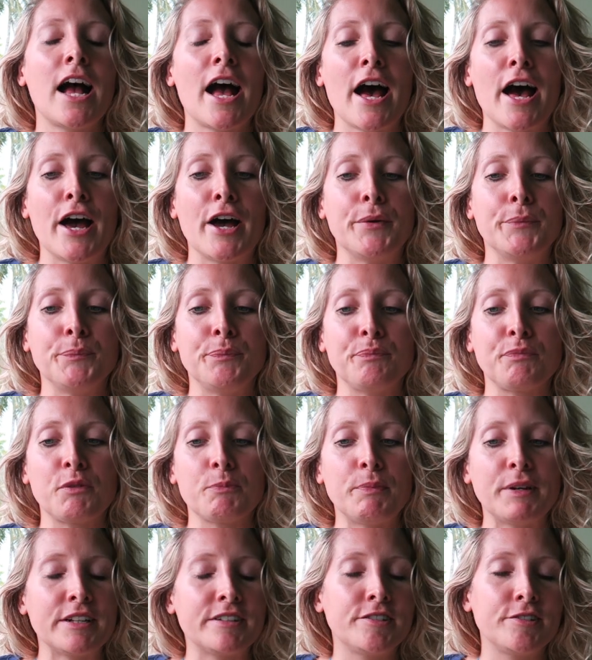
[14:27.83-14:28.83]

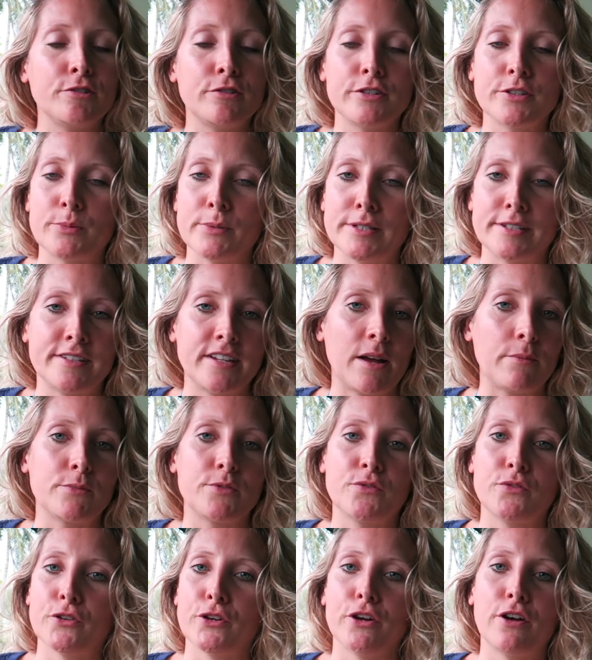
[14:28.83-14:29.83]
but as soon as we
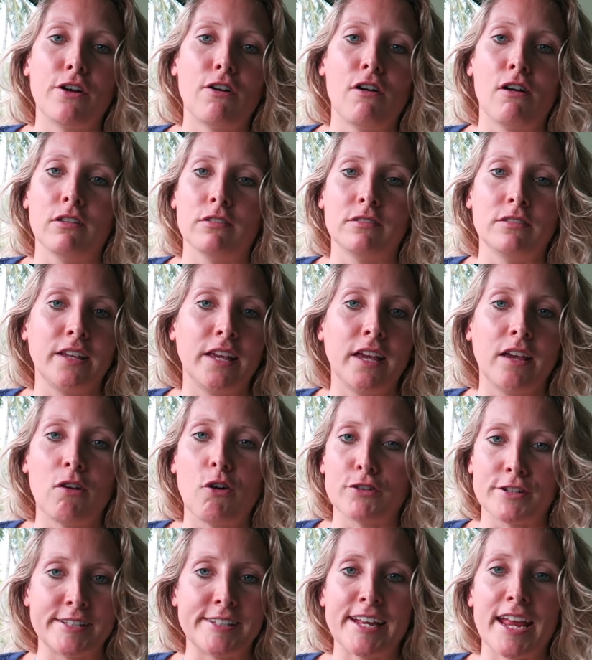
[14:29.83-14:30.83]
stepped foot on the
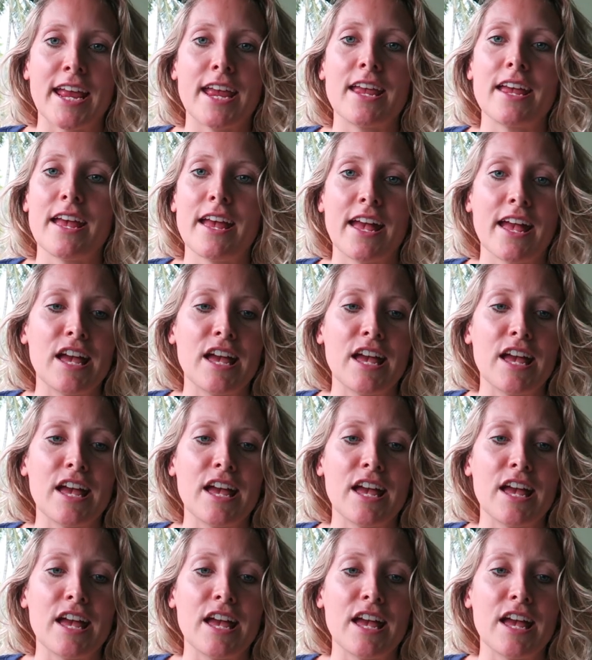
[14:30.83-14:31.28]
Odyssey,